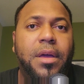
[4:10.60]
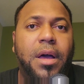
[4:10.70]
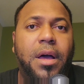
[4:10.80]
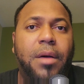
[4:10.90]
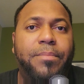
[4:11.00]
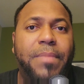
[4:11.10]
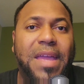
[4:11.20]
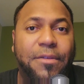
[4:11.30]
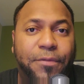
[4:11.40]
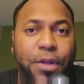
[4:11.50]
uh,
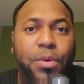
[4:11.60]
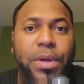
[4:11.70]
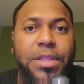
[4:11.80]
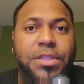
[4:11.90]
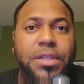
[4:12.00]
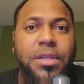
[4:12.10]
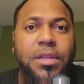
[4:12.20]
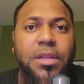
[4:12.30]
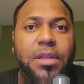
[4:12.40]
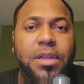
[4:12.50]
influenced
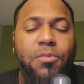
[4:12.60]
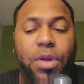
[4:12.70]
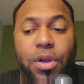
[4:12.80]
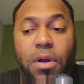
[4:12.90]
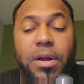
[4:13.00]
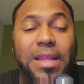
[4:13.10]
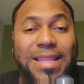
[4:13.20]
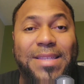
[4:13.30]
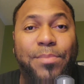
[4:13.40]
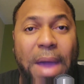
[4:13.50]
regarding
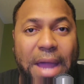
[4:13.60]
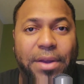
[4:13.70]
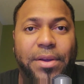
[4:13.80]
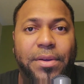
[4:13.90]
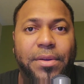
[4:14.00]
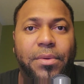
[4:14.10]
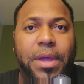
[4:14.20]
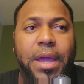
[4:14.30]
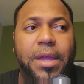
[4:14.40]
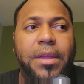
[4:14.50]
this matter.
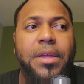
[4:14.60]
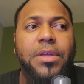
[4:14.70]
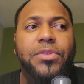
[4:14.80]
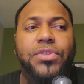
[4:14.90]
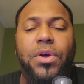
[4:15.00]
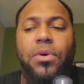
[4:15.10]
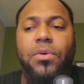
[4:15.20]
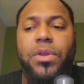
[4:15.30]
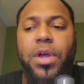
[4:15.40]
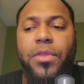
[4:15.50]
Okay.
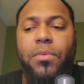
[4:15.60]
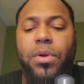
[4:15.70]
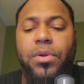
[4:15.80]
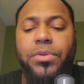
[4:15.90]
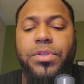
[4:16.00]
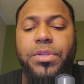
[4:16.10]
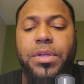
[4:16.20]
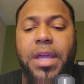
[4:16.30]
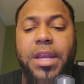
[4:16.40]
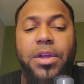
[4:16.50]
So, in other words,
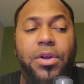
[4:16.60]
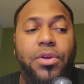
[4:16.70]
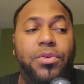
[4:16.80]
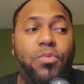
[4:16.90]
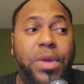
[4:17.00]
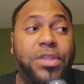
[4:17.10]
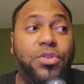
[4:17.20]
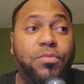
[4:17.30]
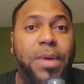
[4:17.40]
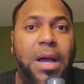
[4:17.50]
Eddie Hearn went
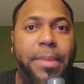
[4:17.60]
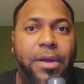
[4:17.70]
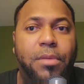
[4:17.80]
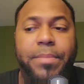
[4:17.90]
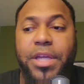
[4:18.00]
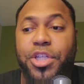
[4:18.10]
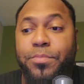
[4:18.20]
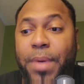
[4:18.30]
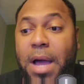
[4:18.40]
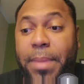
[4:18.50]
to Bob Arum because
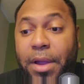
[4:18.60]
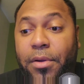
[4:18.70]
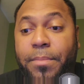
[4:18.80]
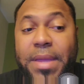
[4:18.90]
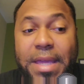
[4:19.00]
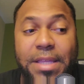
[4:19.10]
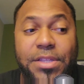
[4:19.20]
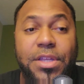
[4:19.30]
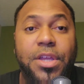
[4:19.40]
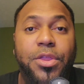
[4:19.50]
Bob Arum
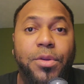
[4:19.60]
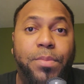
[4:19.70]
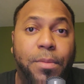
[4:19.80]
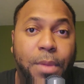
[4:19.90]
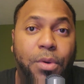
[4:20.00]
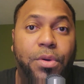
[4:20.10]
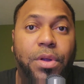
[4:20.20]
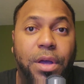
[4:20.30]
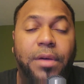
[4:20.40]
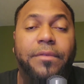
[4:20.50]
is the
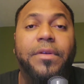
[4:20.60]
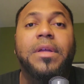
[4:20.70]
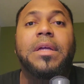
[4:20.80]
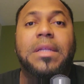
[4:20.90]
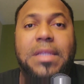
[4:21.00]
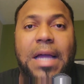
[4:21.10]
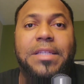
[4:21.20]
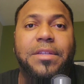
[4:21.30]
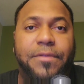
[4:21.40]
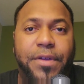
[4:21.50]
promoter of
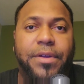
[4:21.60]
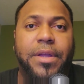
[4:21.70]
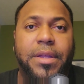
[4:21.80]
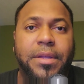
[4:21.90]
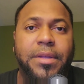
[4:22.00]
Tyson Fury.